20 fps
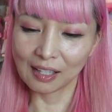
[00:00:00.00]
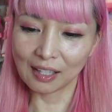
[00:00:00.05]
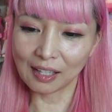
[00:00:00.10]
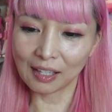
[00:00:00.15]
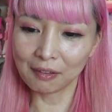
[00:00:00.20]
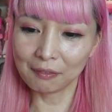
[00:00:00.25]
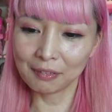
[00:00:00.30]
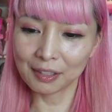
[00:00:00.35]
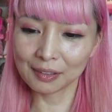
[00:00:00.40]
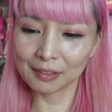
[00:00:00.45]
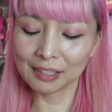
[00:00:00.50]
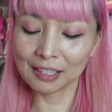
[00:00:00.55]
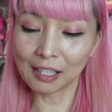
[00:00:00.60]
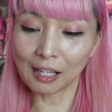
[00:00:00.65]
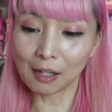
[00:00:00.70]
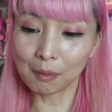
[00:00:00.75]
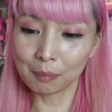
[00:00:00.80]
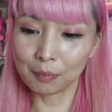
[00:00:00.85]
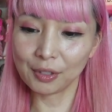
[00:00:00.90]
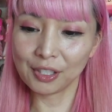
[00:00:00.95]
I really
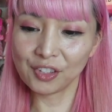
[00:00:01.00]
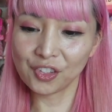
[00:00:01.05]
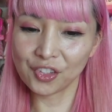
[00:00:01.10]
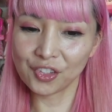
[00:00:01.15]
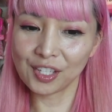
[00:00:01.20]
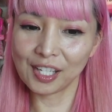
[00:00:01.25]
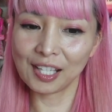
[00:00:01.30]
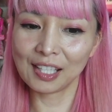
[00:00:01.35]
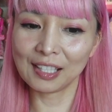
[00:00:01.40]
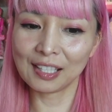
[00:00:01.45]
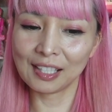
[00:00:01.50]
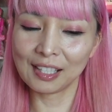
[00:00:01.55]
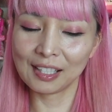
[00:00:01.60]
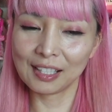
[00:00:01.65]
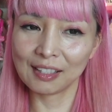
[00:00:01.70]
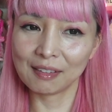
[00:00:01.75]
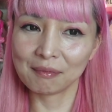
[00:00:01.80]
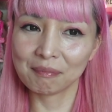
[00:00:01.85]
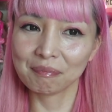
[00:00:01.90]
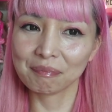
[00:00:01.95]

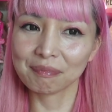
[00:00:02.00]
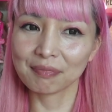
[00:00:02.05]
appreciated